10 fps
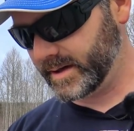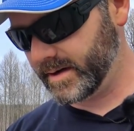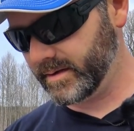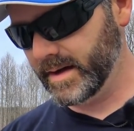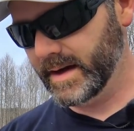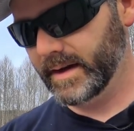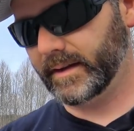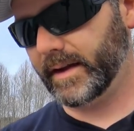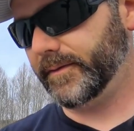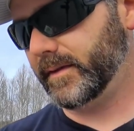you know
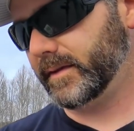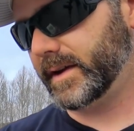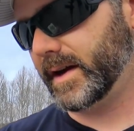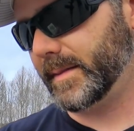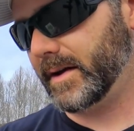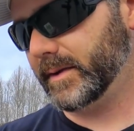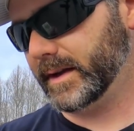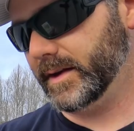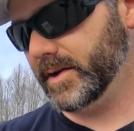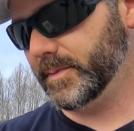they've come out with
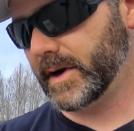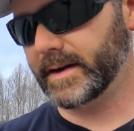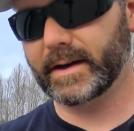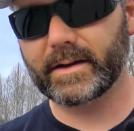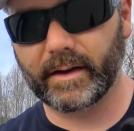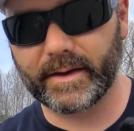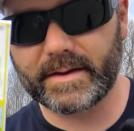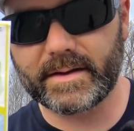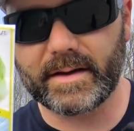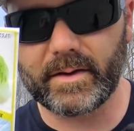a new product called the
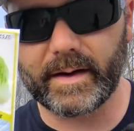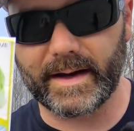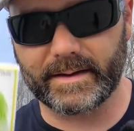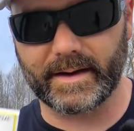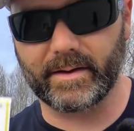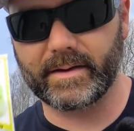Sow Easy,